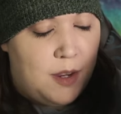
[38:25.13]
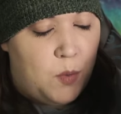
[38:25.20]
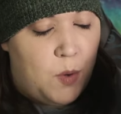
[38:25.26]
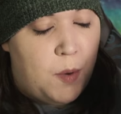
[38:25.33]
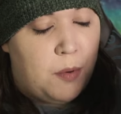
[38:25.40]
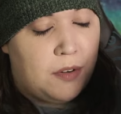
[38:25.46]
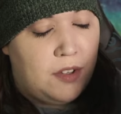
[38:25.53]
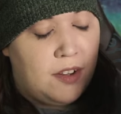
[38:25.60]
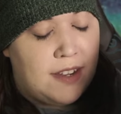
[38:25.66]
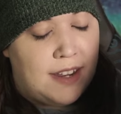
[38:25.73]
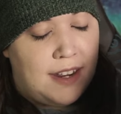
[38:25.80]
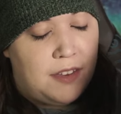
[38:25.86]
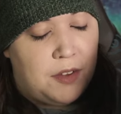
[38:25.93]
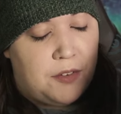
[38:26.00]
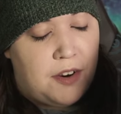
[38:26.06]
We were
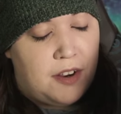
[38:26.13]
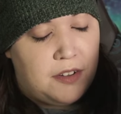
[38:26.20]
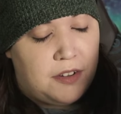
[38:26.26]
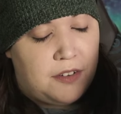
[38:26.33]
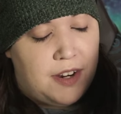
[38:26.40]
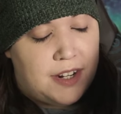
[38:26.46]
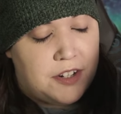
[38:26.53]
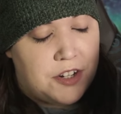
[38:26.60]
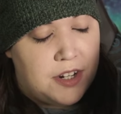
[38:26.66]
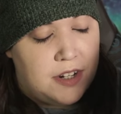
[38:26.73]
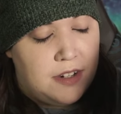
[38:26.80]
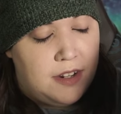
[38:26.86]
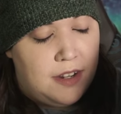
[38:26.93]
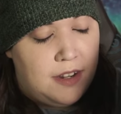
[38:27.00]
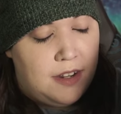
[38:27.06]
looking in the wrong
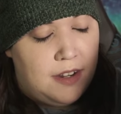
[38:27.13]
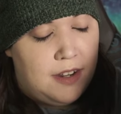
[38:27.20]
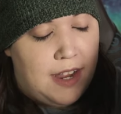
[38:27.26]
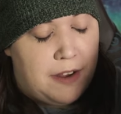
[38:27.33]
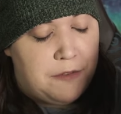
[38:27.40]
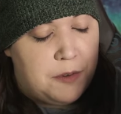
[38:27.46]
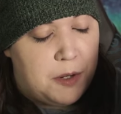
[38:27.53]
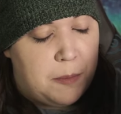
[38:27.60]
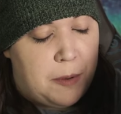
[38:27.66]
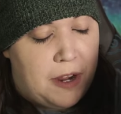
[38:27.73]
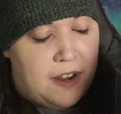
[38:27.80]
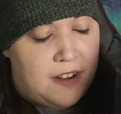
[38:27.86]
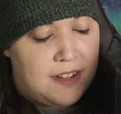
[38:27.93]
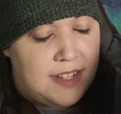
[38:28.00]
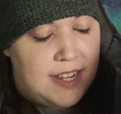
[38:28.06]
direction." After a
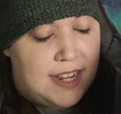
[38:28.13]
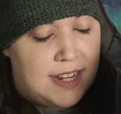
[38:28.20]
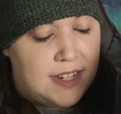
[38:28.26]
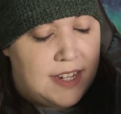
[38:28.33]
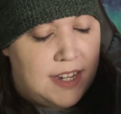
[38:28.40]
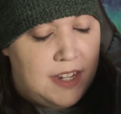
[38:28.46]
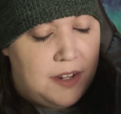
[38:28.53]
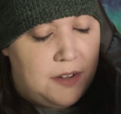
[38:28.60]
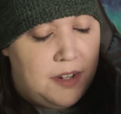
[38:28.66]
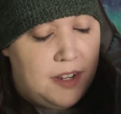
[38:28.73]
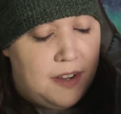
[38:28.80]
pause, he continued,